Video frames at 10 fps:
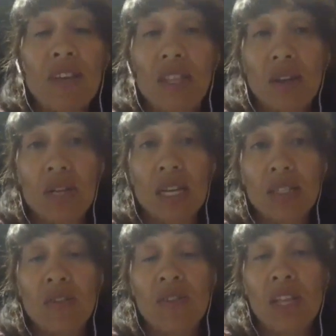I
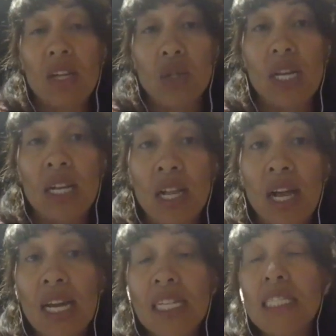don't train
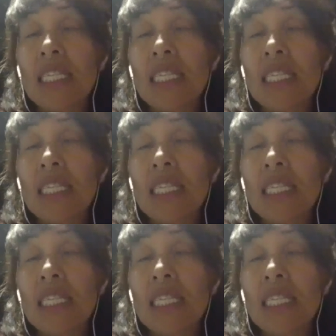clients.